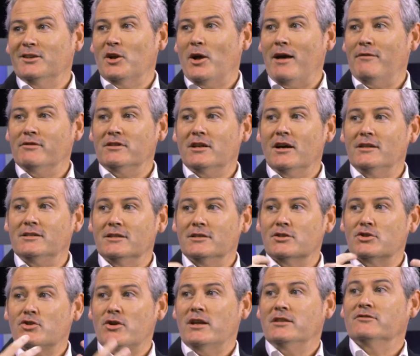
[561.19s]
You know,
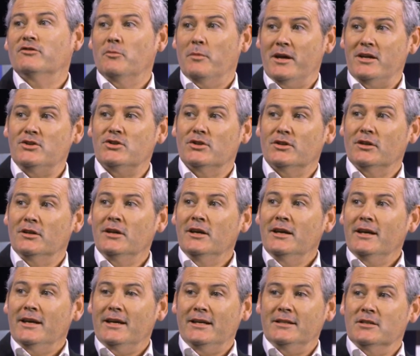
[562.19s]
advertising's transformation
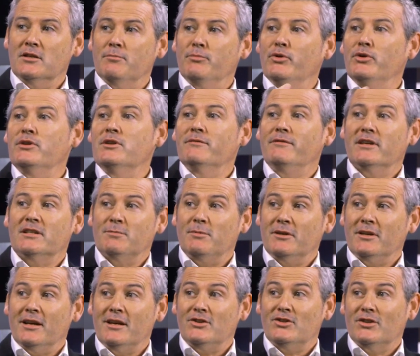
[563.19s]
is the burden of
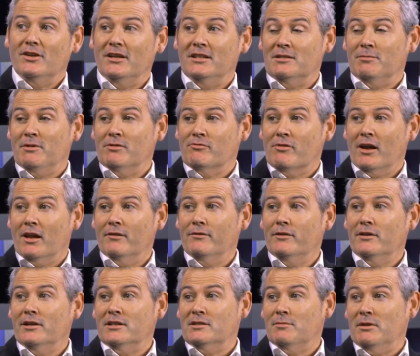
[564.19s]
expectation it needs to be
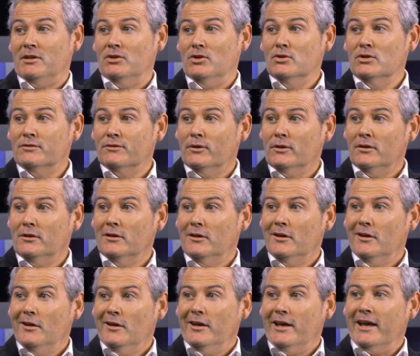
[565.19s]
relevant, needs to be useful.
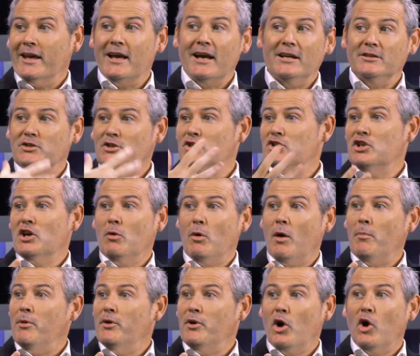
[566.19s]
It can't just
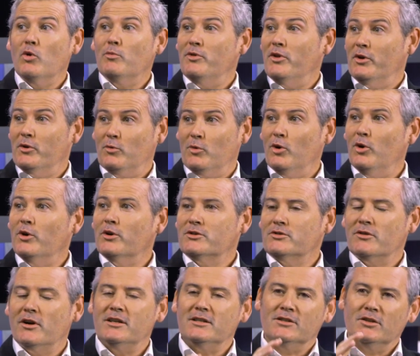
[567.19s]
show up and hope that it
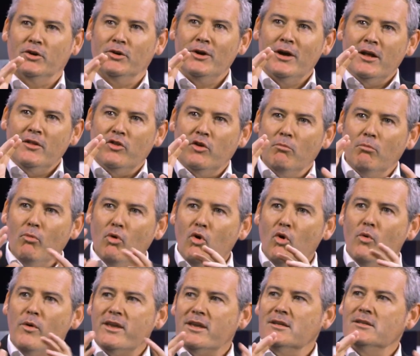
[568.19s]
works, right? Mm-hmm. So the
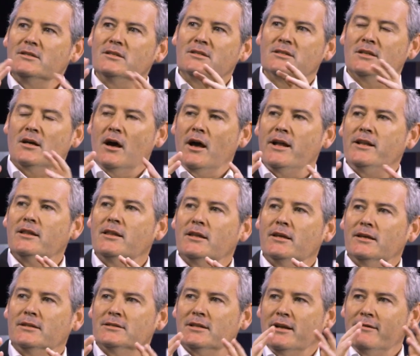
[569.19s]
more we can design
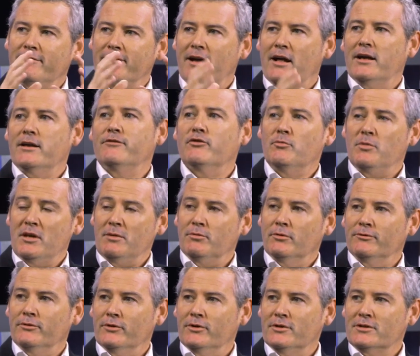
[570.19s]
things that have value for
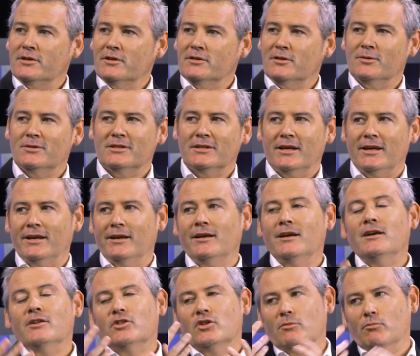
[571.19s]
people first, as I was saying,
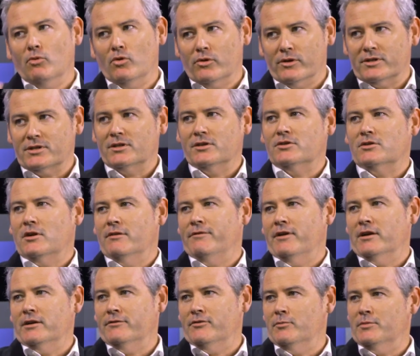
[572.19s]
the more it's going to drive
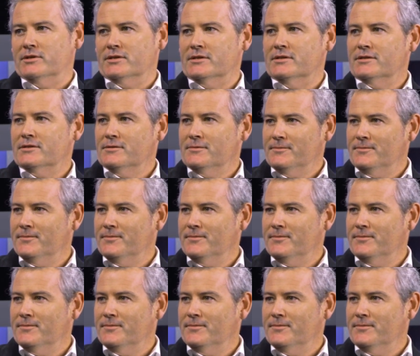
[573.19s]
value for business.